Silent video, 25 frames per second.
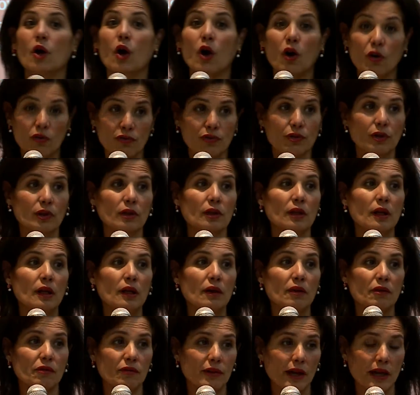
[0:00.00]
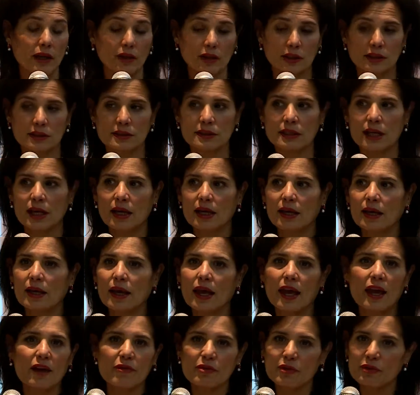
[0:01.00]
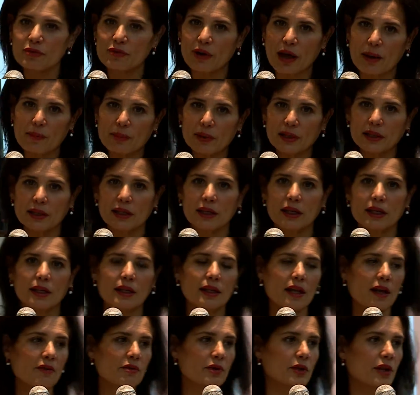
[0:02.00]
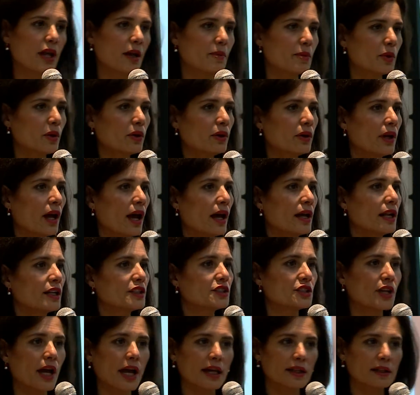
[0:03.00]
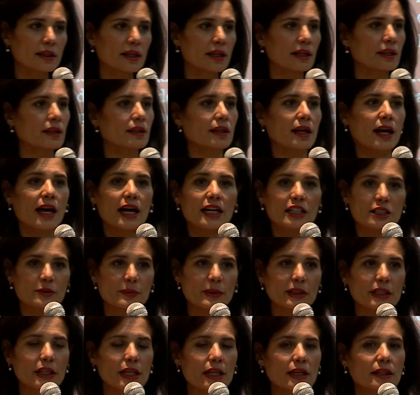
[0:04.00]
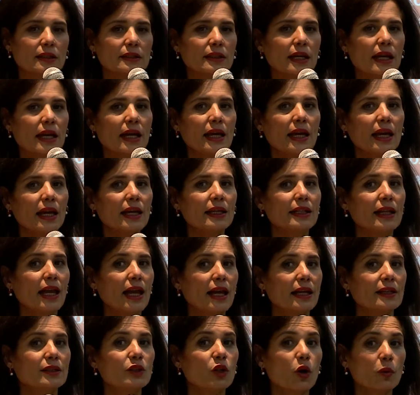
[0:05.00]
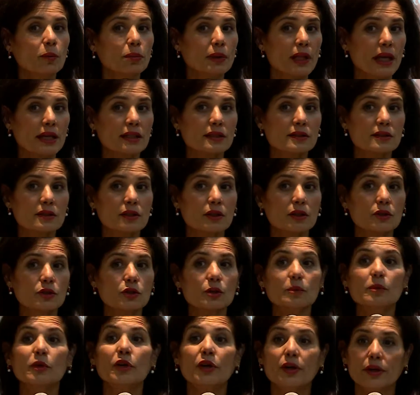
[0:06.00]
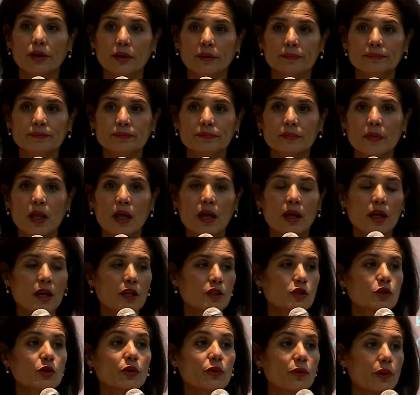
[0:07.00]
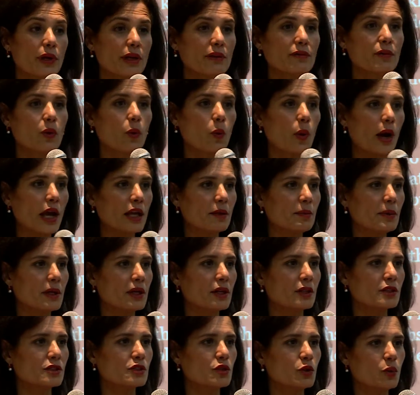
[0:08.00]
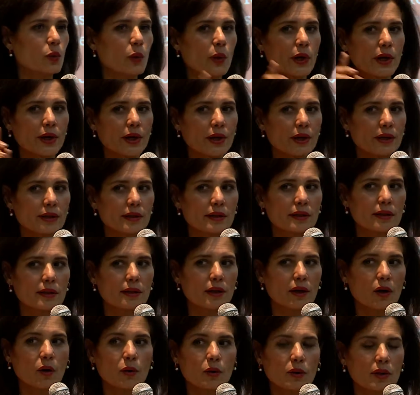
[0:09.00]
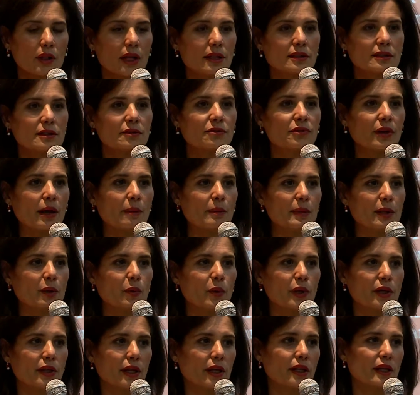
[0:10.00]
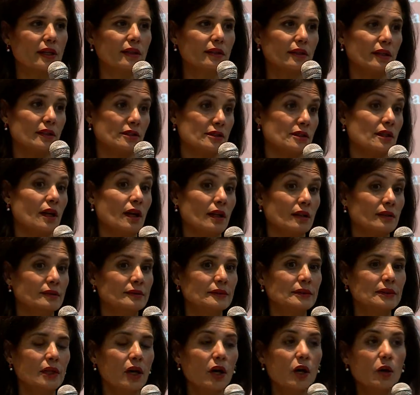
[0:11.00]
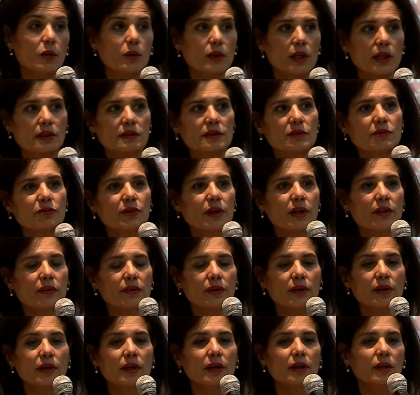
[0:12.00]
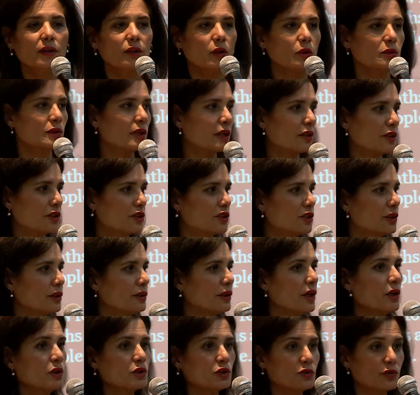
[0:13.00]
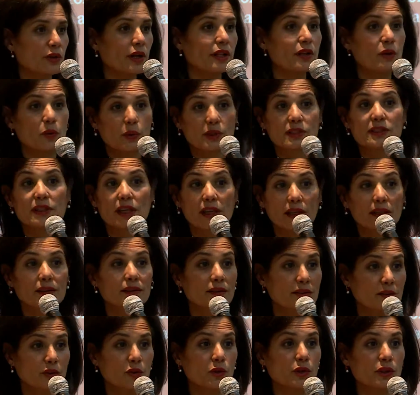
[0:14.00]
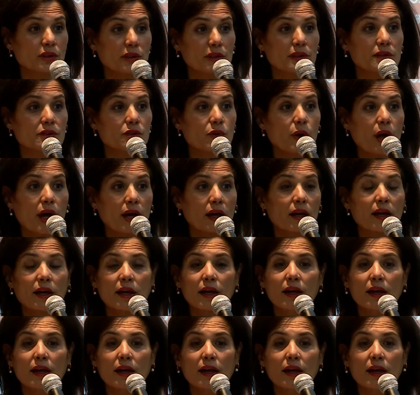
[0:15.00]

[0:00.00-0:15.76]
Awful violence. Every family in every neighborhood had a child killed, a husband killed, and they had no place to mourn, to grieve. Why? Because you were, oh, that's the family where they killed their son. Oh, that's the father. Those are the children whose father was killed during the drug